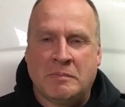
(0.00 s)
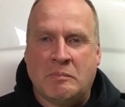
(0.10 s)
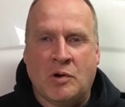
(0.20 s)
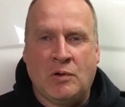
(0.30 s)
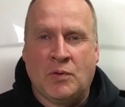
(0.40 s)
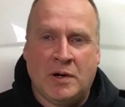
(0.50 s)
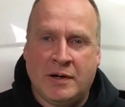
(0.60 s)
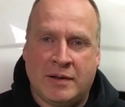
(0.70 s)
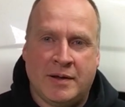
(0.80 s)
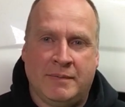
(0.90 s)
more work
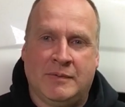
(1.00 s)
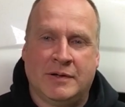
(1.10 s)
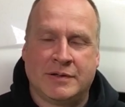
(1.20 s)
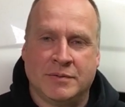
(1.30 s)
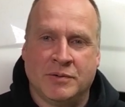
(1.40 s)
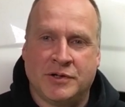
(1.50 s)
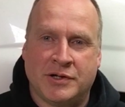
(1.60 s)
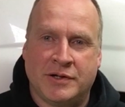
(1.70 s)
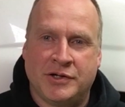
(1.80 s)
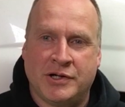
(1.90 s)
than a
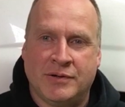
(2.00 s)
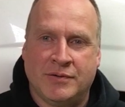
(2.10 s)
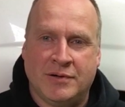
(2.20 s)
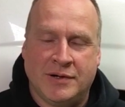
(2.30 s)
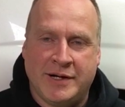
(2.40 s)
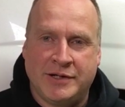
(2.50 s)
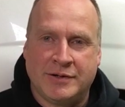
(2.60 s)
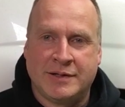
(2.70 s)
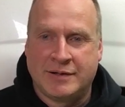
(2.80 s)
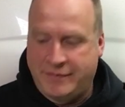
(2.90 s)
supercharger or
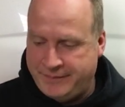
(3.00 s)
nitrous.